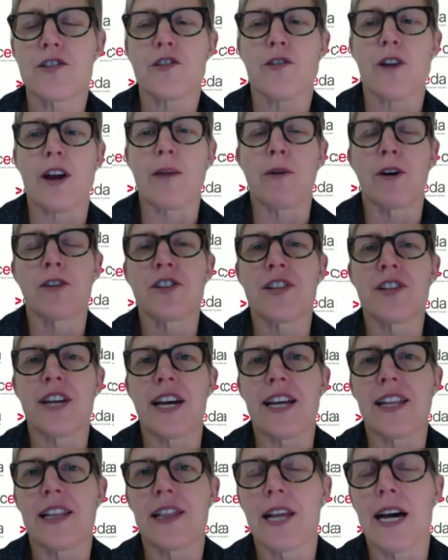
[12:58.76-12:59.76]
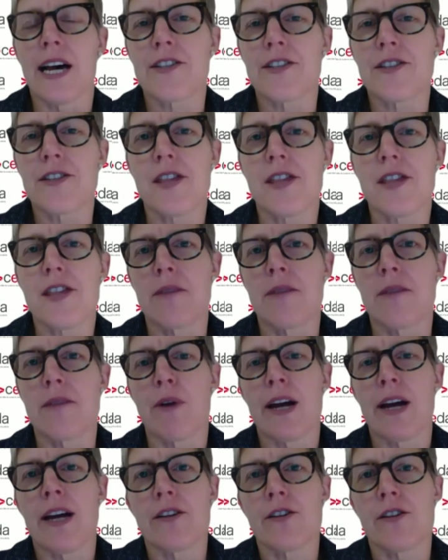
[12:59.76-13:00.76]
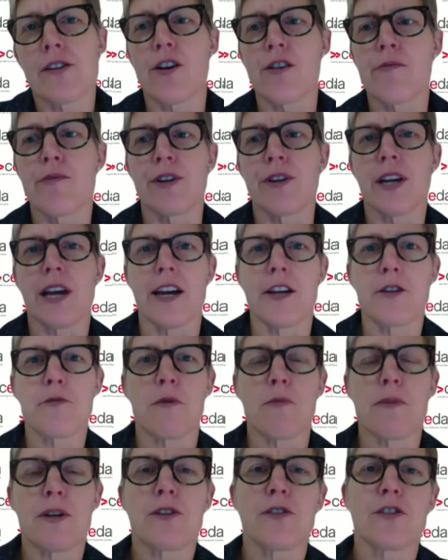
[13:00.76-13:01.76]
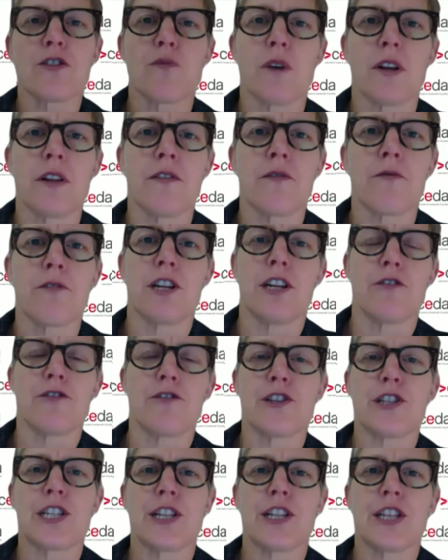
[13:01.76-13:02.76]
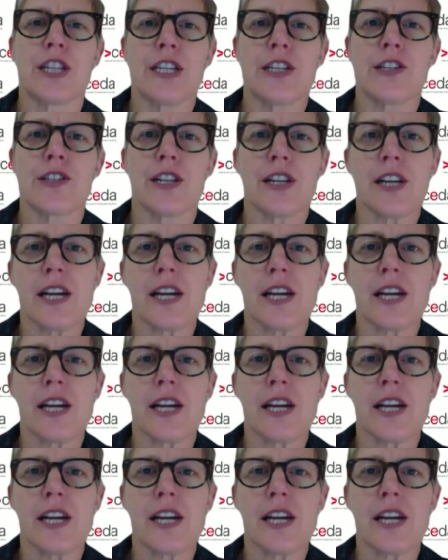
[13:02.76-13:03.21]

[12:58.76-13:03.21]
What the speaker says: grab onto that last theme around global engagement, because one of the really interesting things that